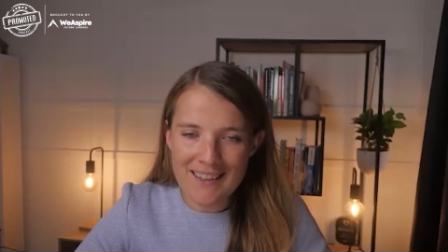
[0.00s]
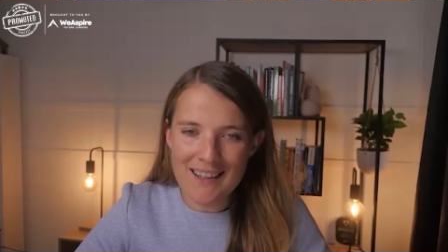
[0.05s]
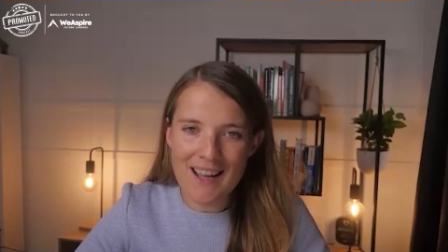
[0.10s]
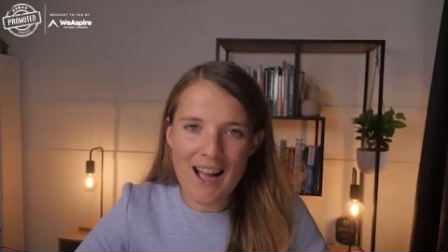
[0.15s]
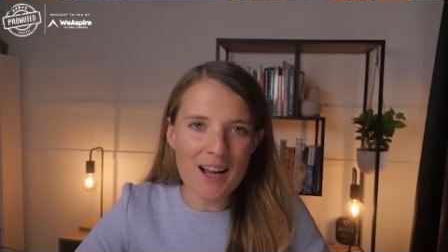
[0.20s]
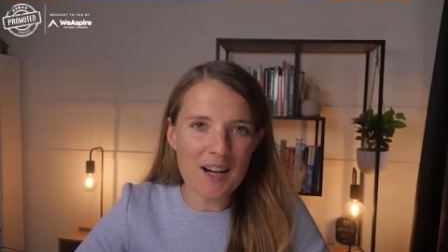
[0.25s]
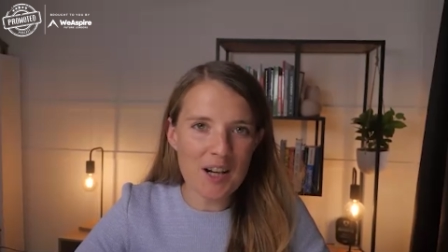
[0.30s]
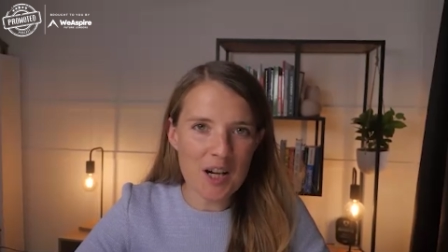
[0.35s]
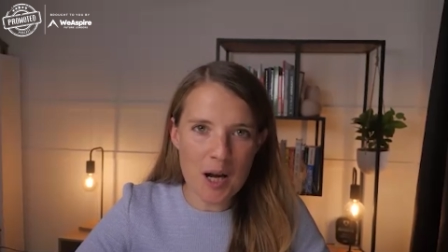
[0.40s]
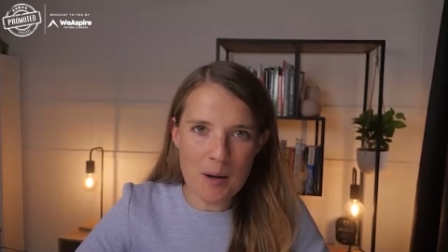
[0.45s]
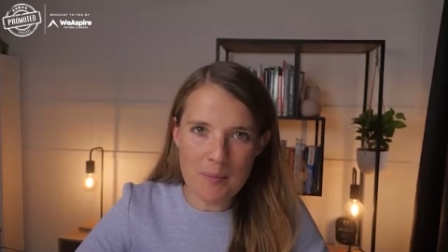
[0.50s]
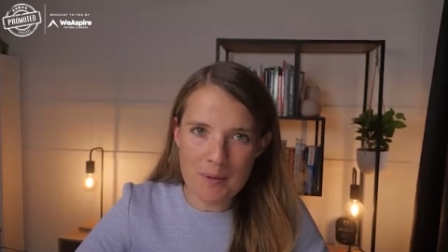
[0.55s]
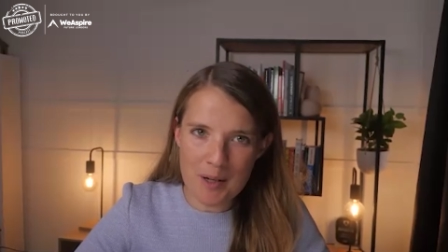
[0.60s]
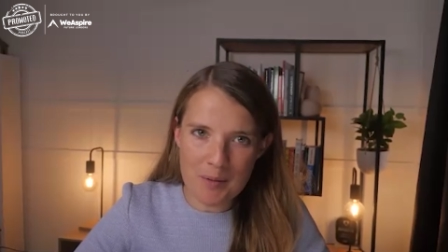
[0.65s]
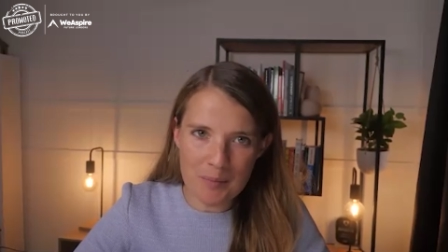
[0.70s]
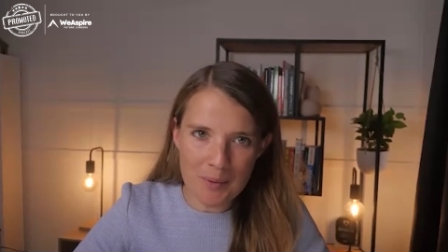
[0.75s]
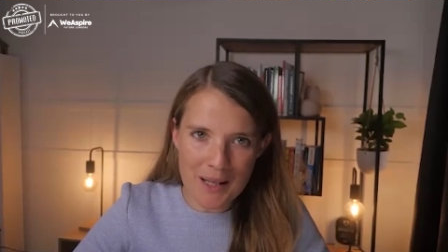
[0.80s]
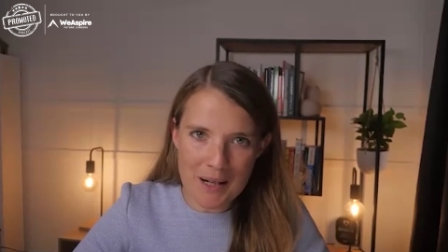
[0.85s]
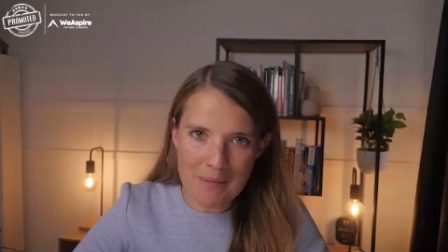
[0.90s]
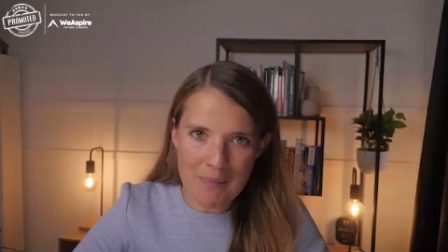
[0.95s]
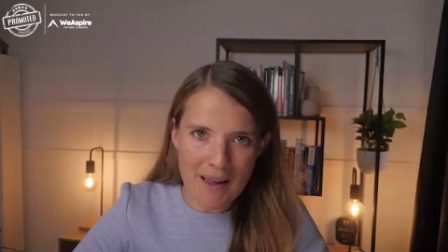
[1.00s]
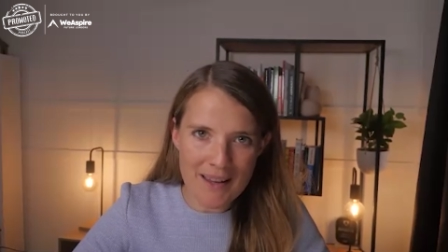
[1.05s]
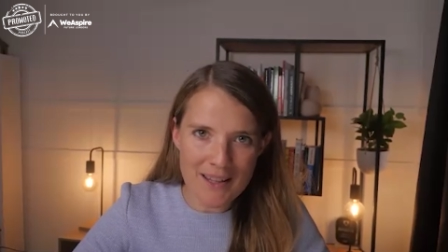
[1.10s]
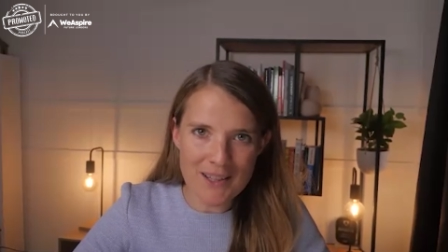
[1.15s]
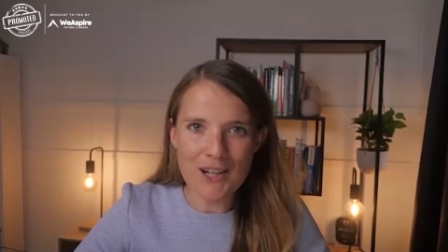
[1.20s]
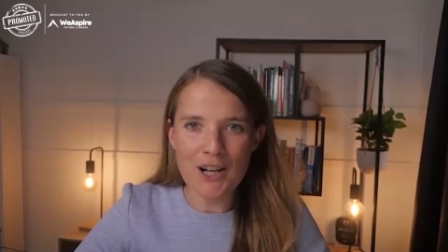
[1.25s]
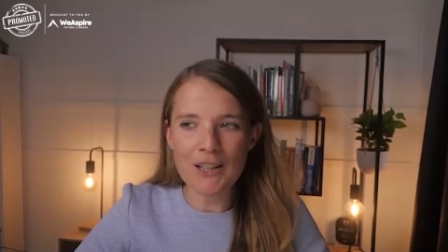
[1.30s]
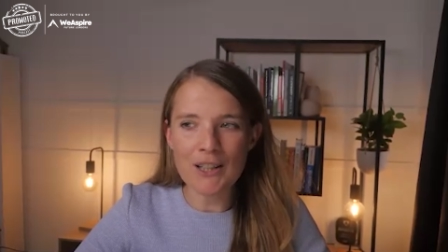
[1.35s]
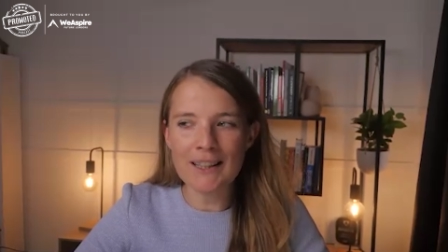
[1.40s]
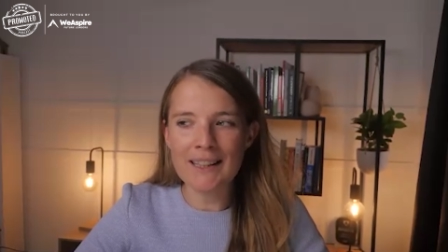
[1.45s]
you can't go home and complain about
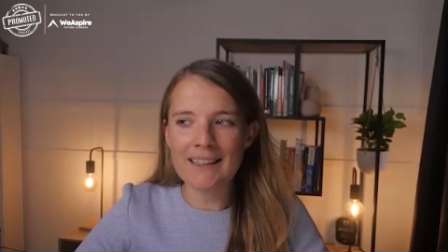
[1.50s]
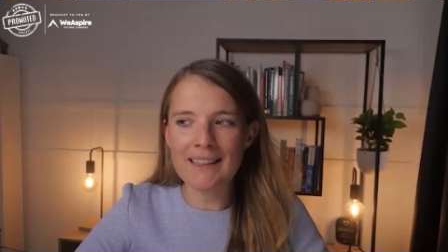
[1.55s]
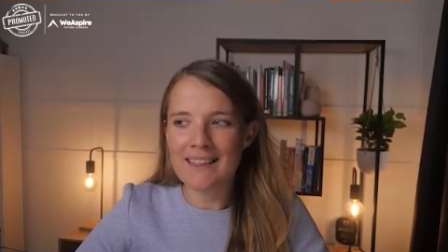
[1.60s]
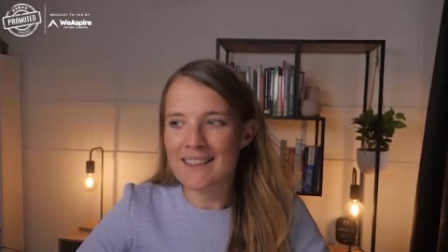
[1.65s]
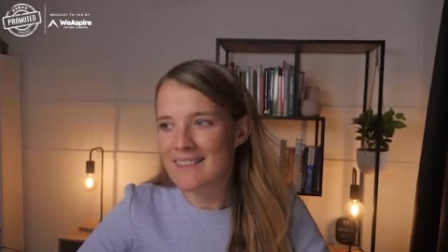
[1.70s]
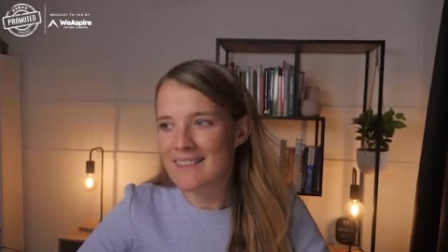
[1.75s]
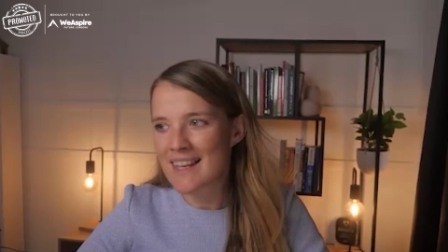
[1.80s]
your colleague.